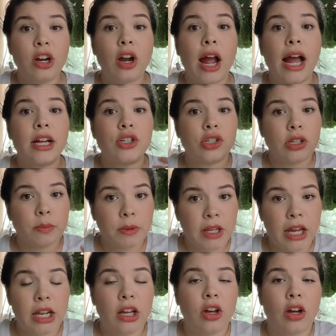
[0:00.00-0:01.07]
are actually
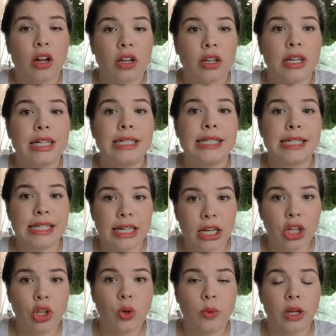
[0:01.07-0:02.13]
planning on
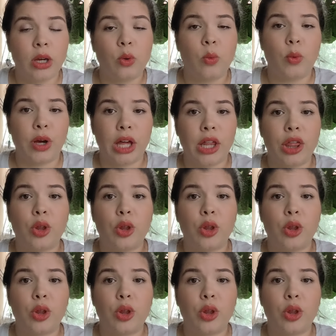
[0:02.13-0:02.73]
continuing with